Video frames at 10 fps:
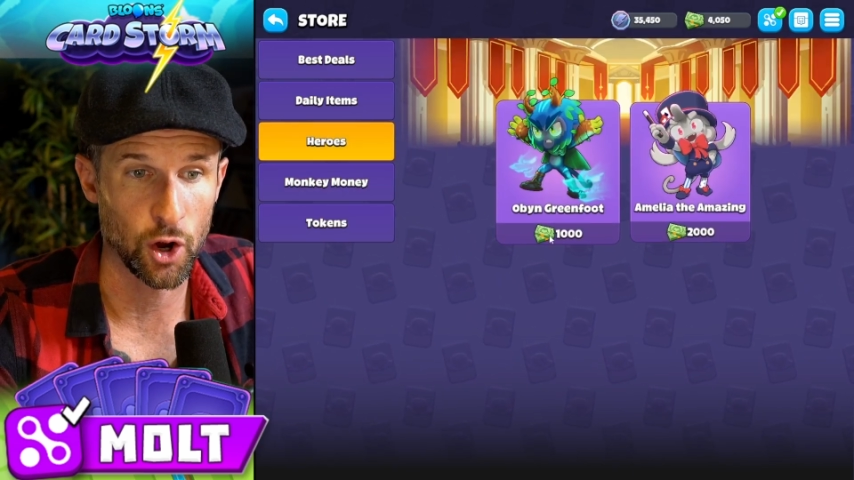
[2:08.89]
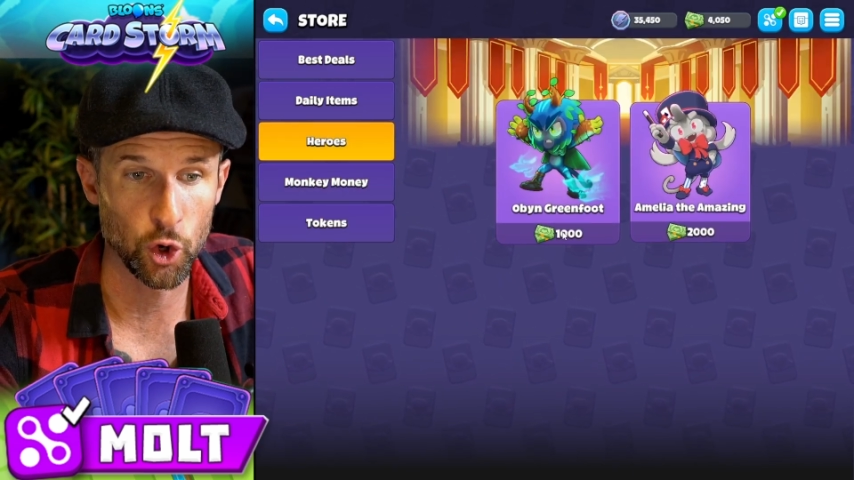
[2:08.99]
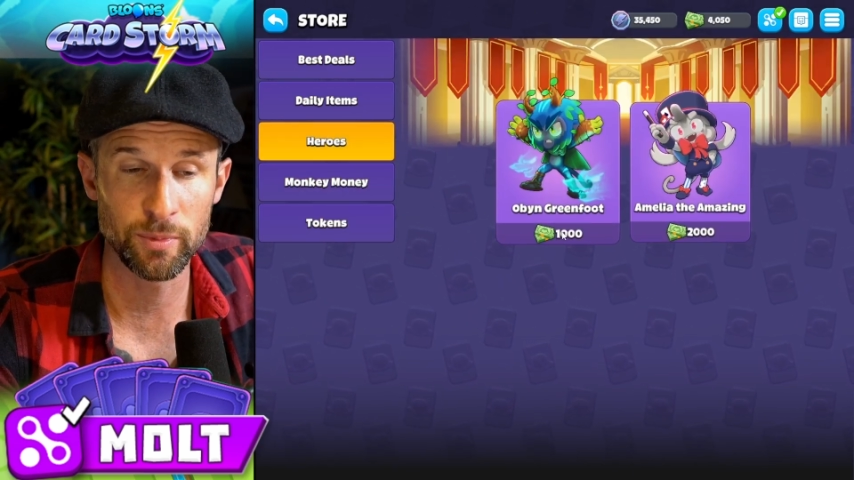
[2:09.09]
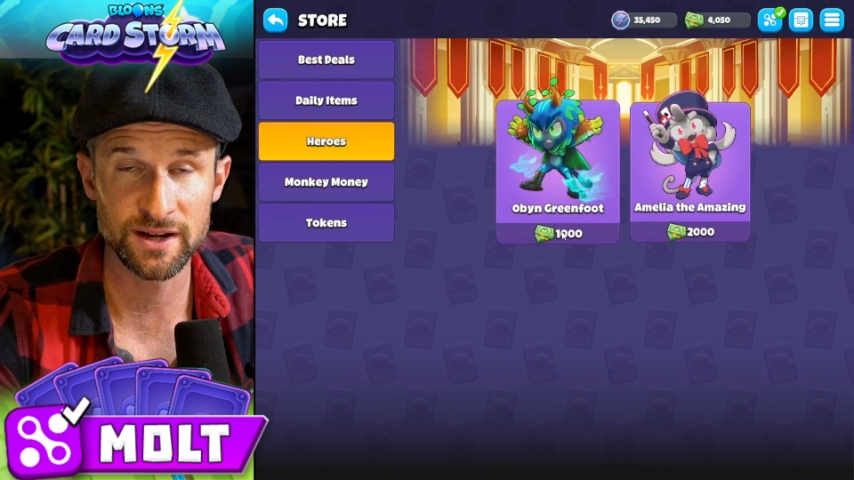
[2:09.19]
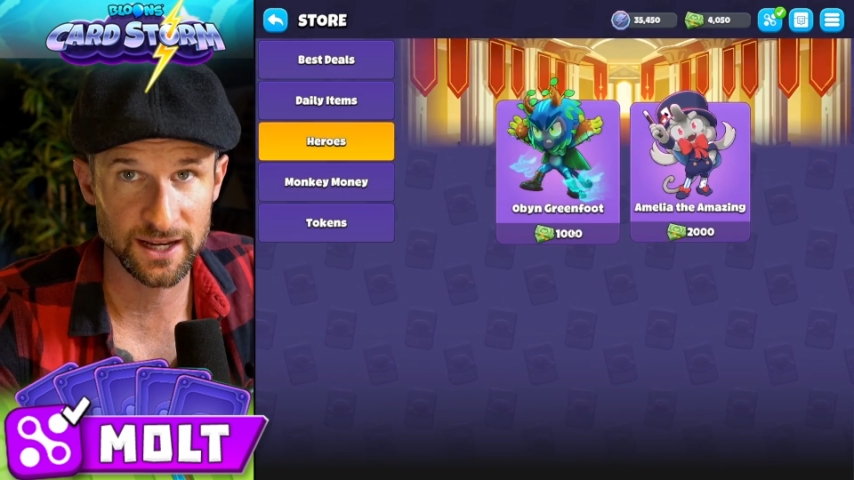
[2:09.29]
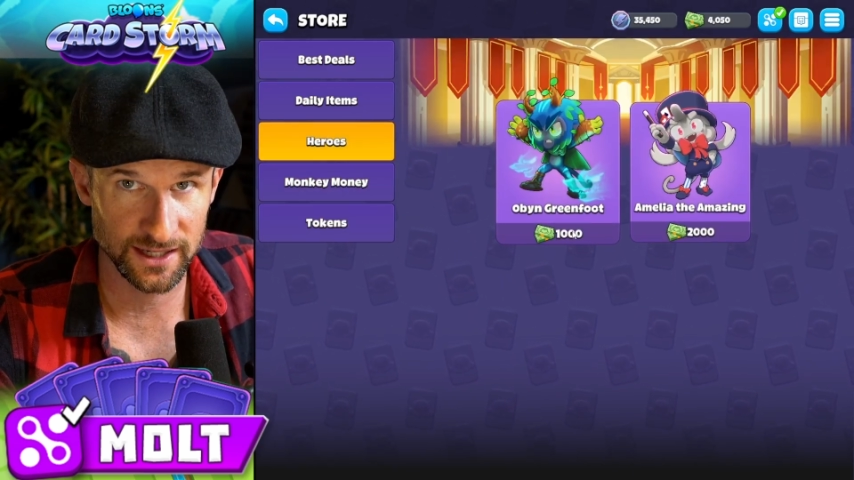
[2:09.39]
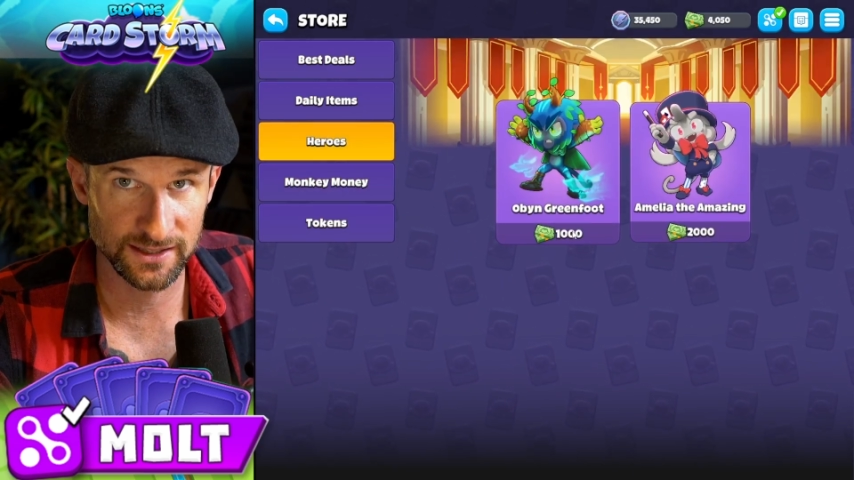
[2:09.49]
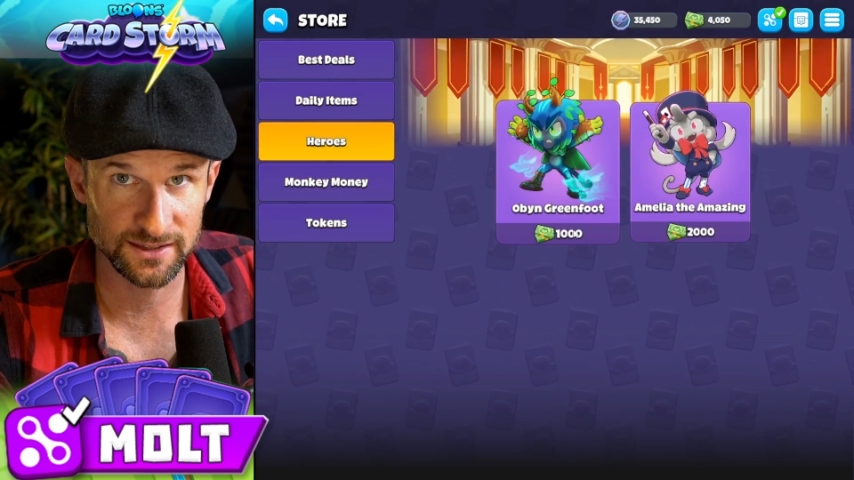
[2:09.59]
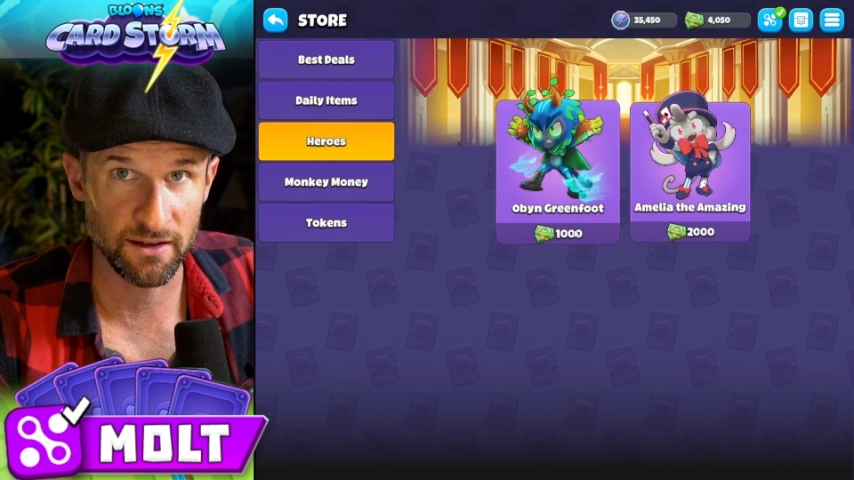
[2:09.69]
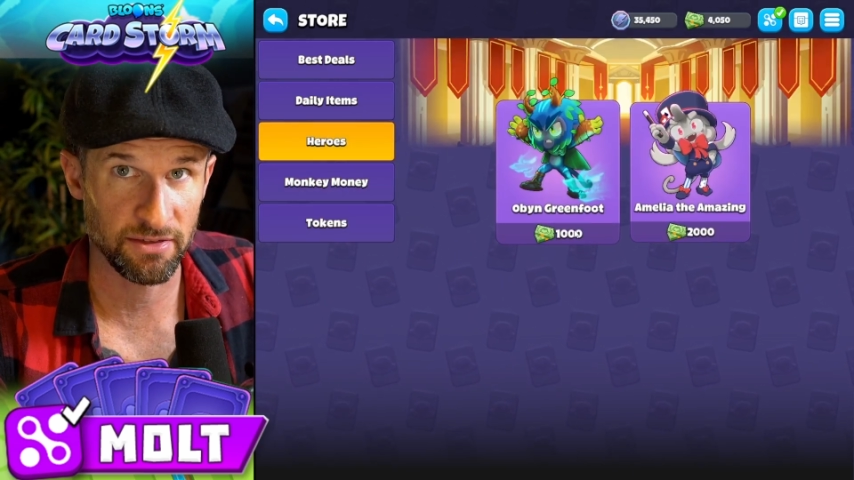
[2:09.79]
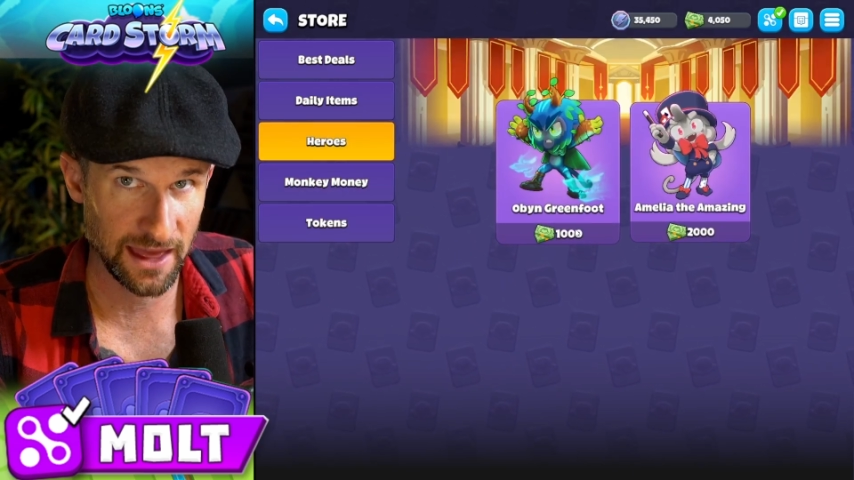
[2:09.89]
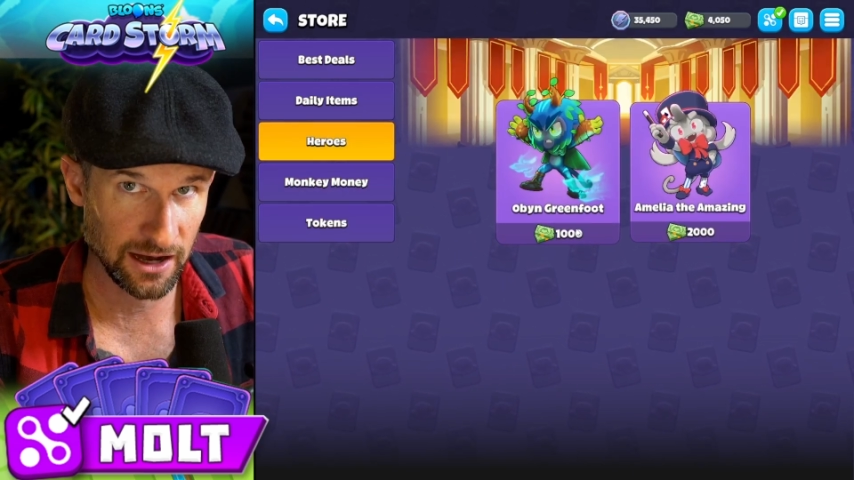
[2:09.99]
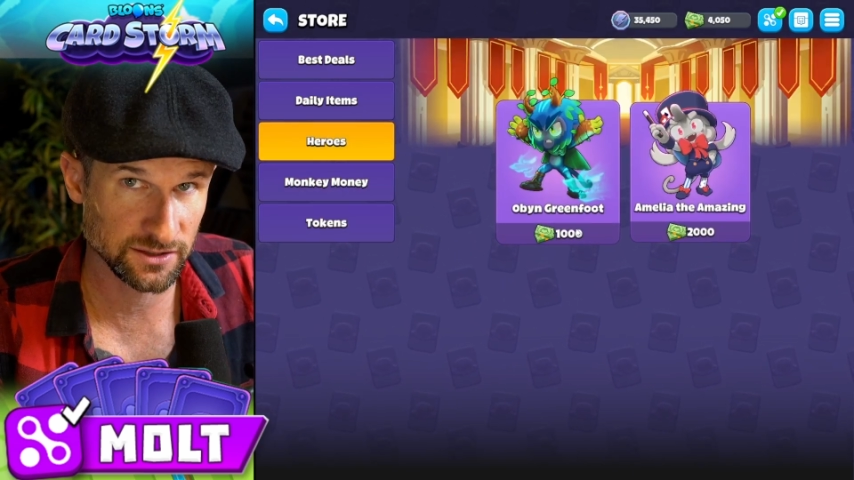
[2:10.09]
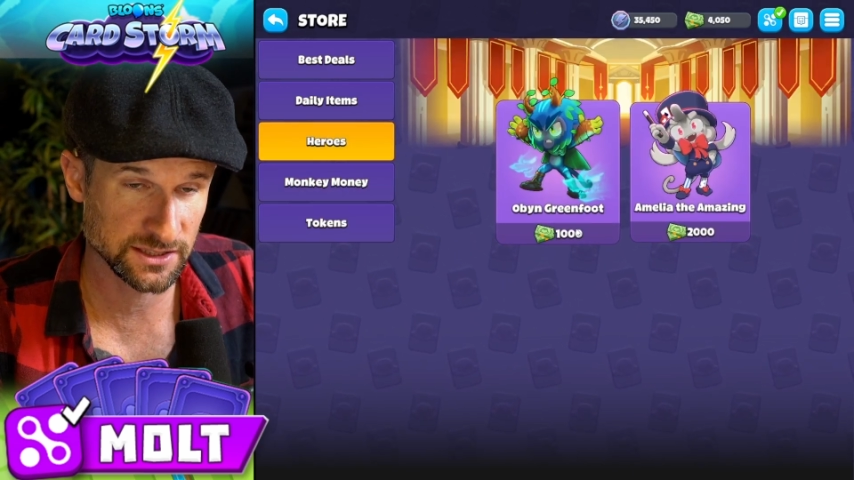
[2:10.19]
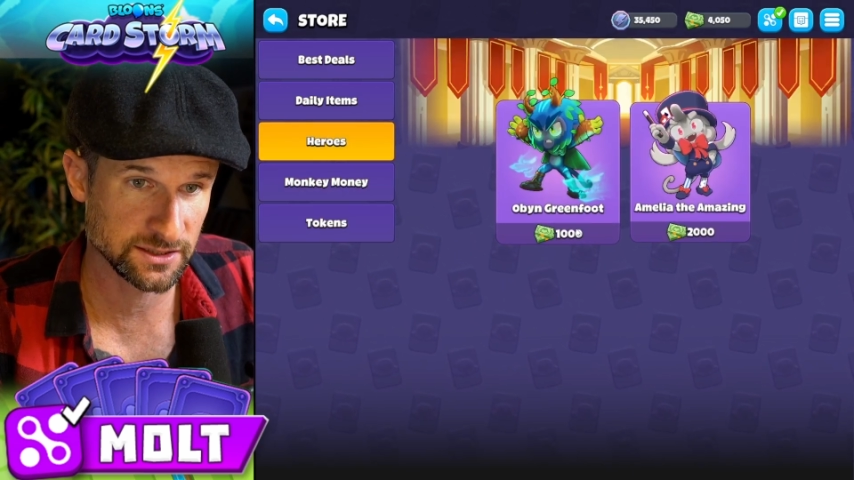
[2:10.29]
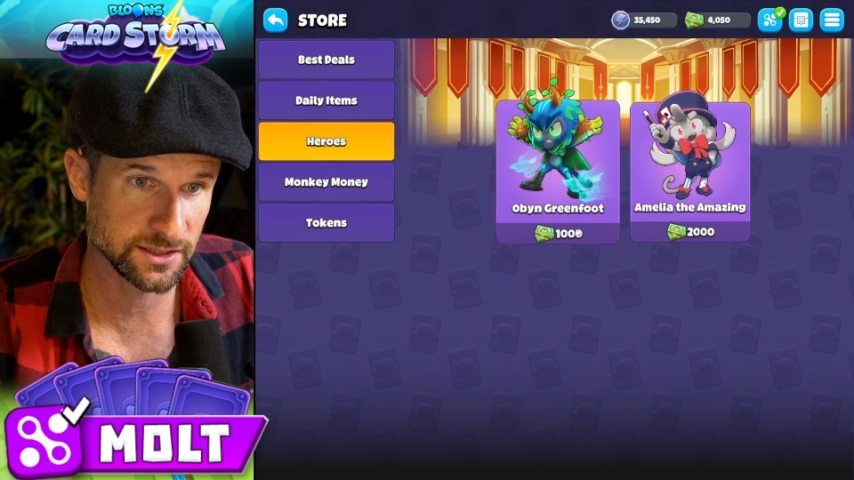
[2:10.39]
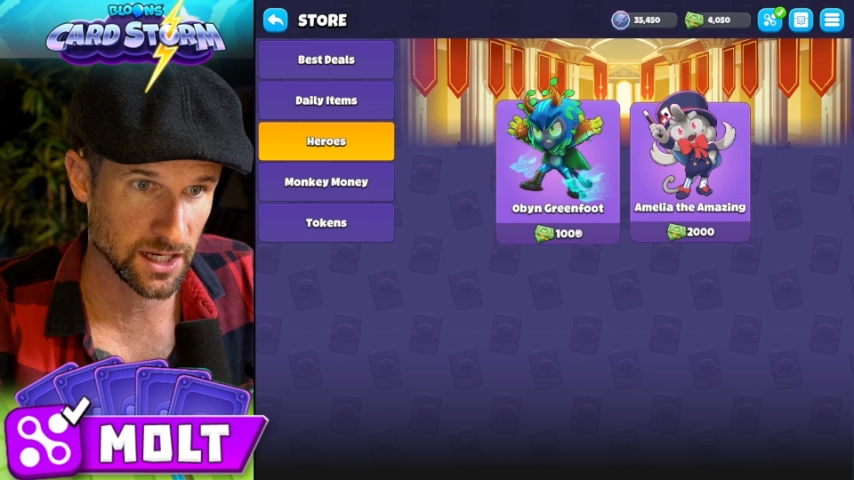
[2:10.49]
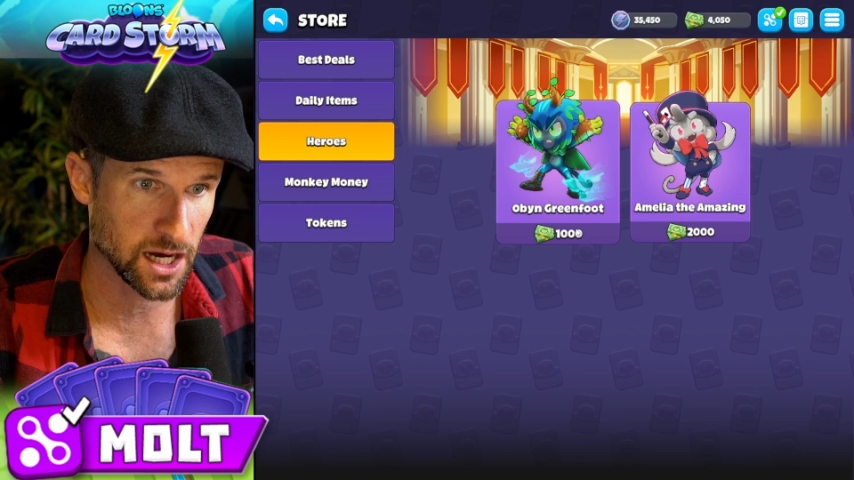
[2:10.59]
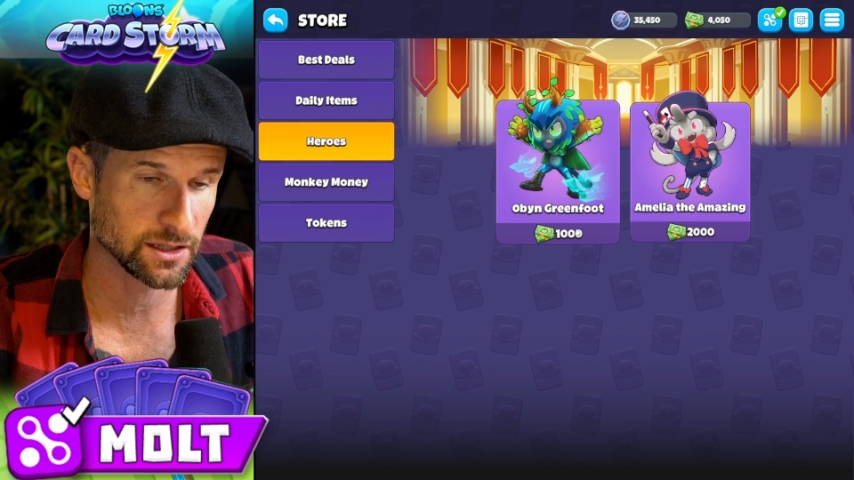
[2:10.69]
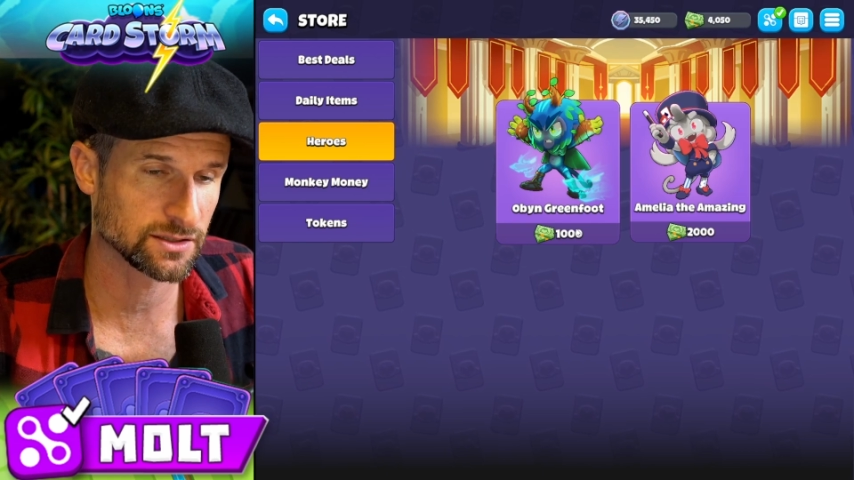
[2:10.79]
Oben is
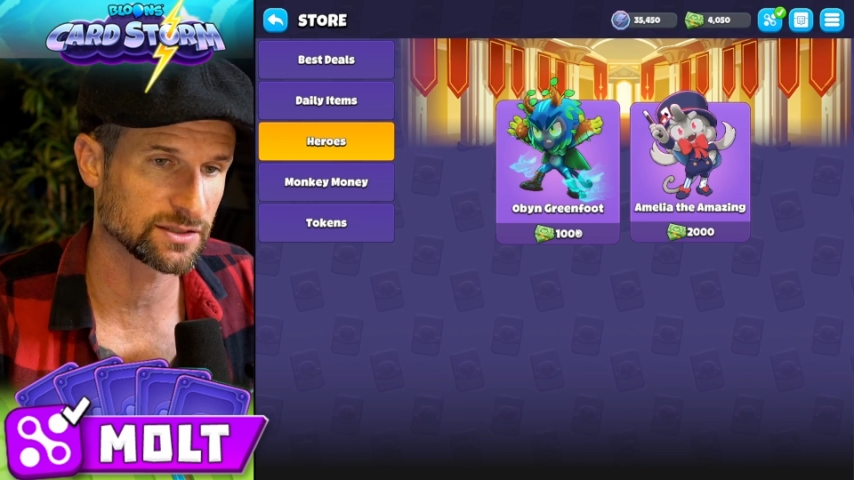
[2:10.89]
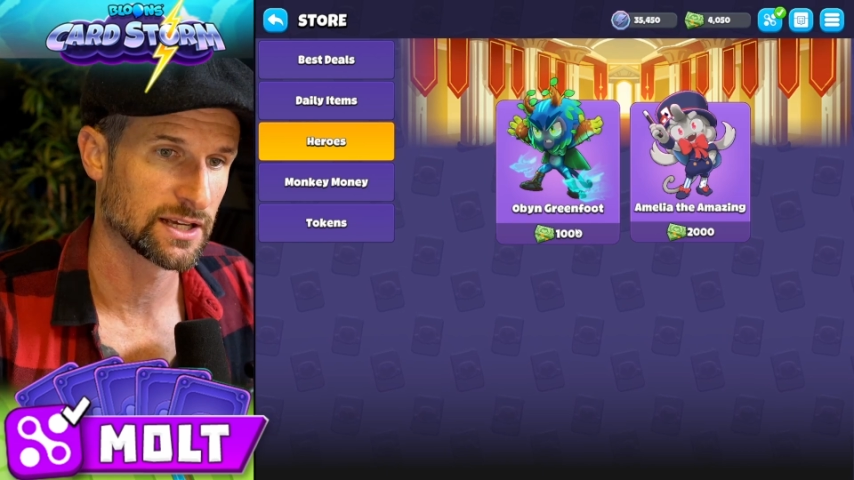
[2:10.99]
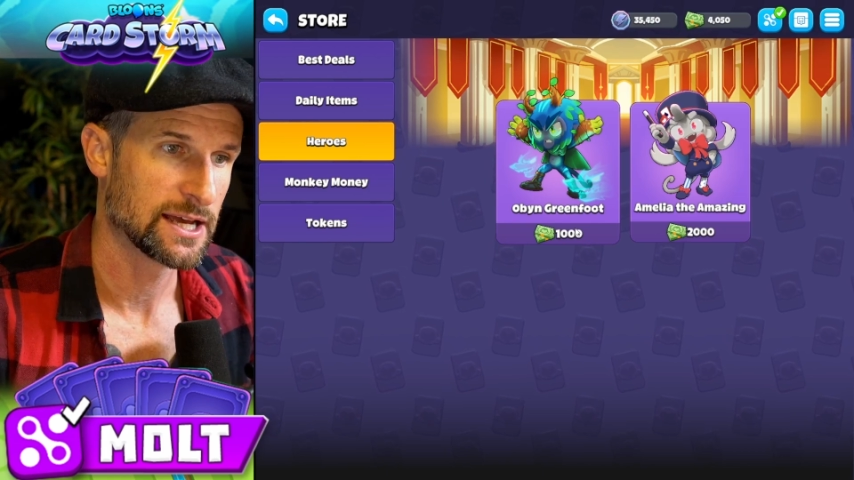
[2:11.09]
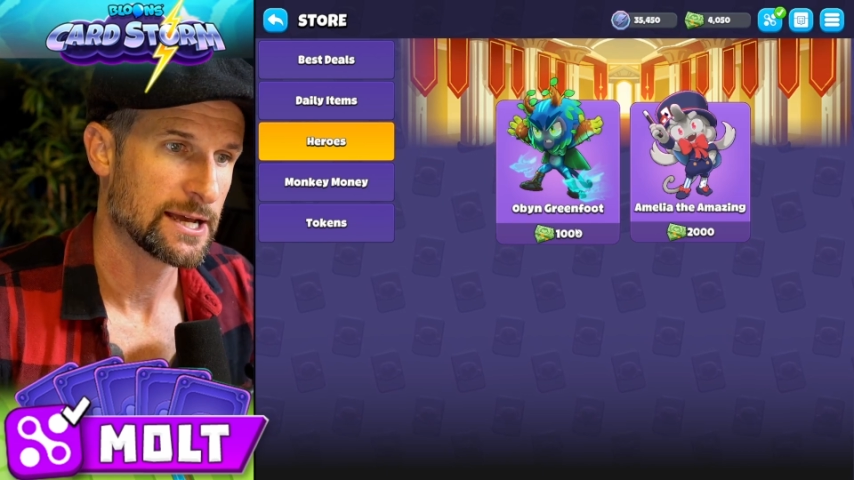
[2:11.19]
$1,000.